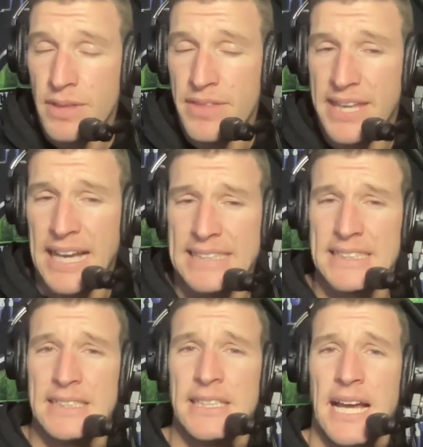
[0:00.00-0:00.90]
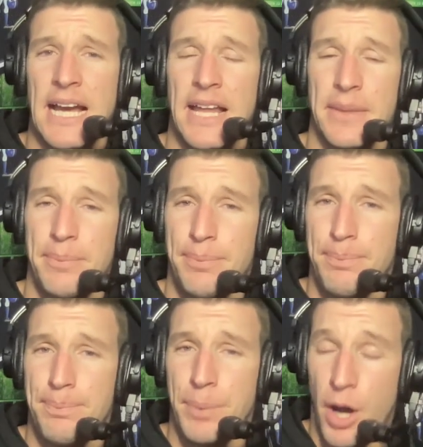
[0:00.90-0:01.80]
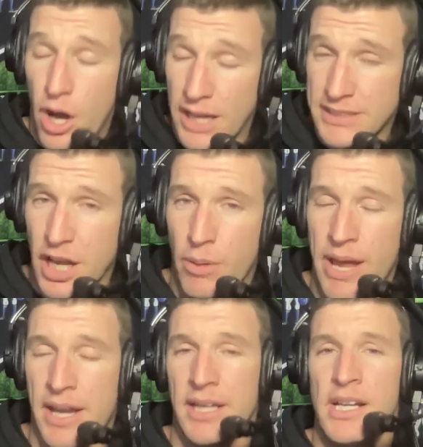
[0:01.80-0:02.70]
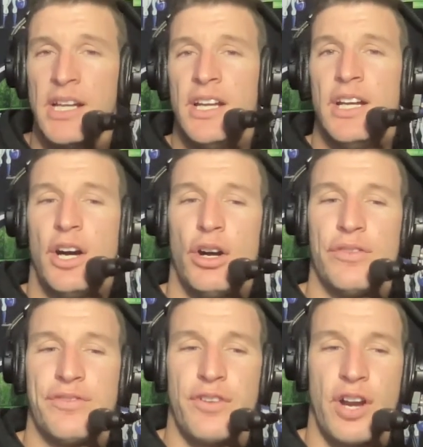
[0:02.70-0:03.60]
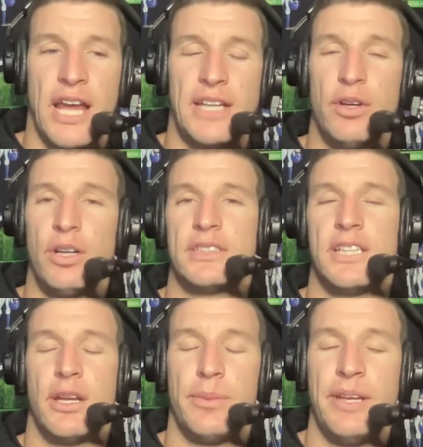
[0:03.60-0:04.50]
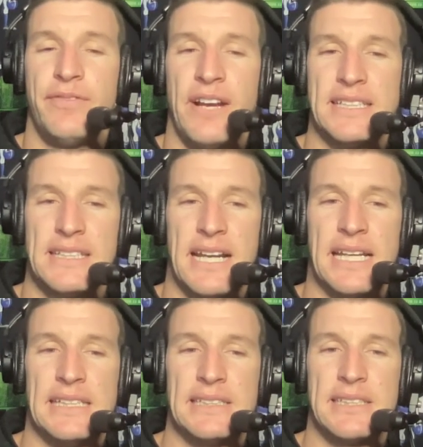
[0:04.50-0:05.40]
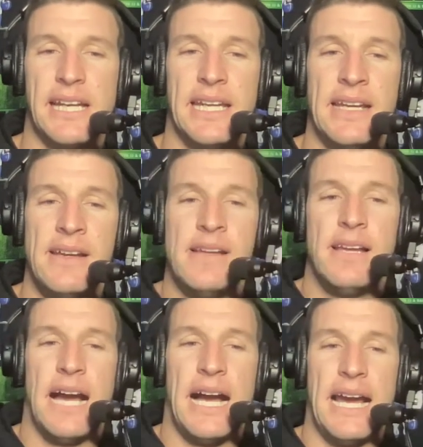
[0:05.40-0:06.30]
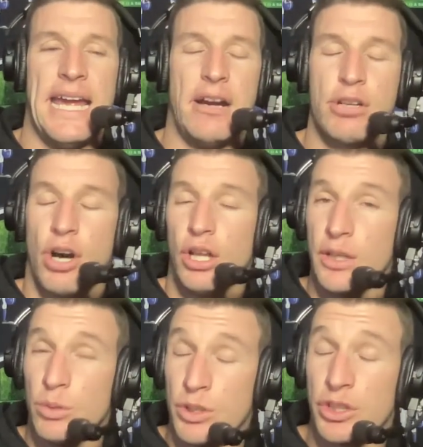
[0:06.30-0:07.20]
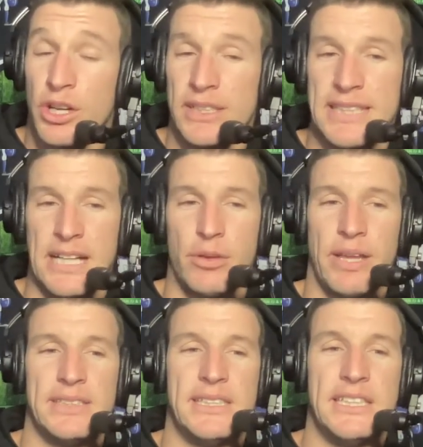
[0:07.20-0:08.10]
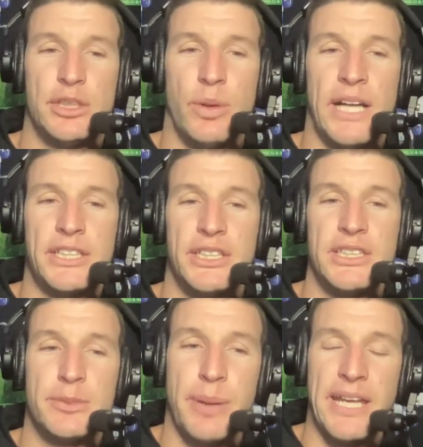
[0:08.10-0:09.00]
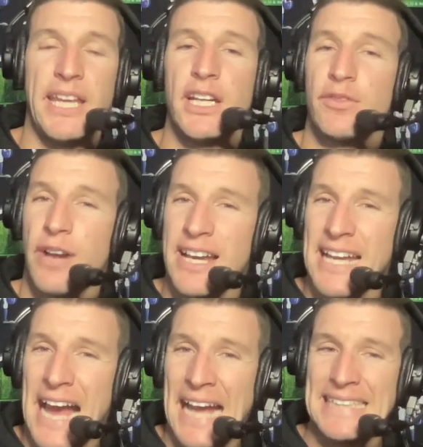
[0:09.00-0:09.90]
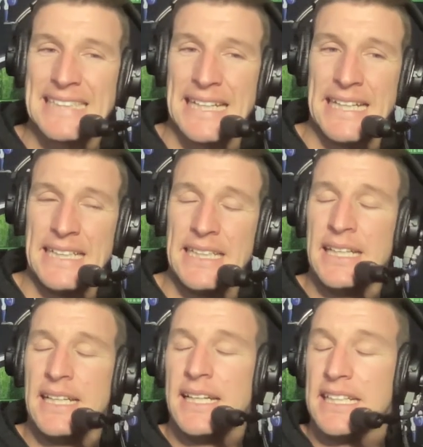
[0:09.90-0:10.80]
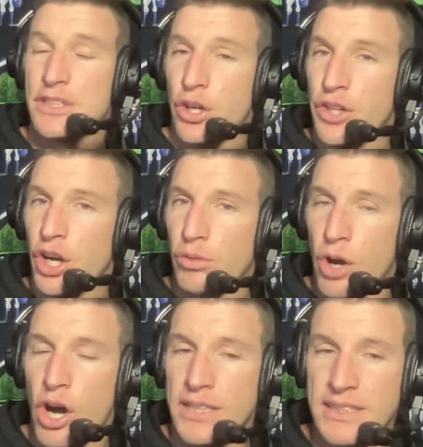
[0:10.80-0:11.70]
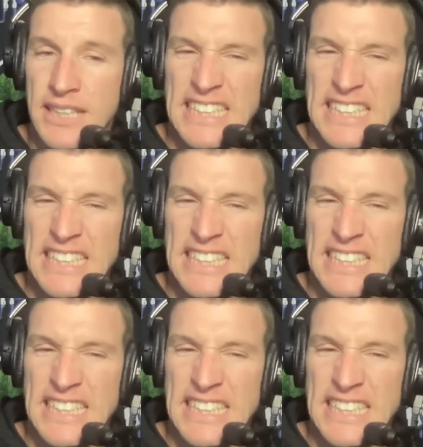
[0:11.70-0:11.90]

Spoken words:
The Cats and the Pies go at it on Friday night. So it'll be fascinating to see how Collingwood try and tackle that situation. Speaking of round 18, it's on the horizon.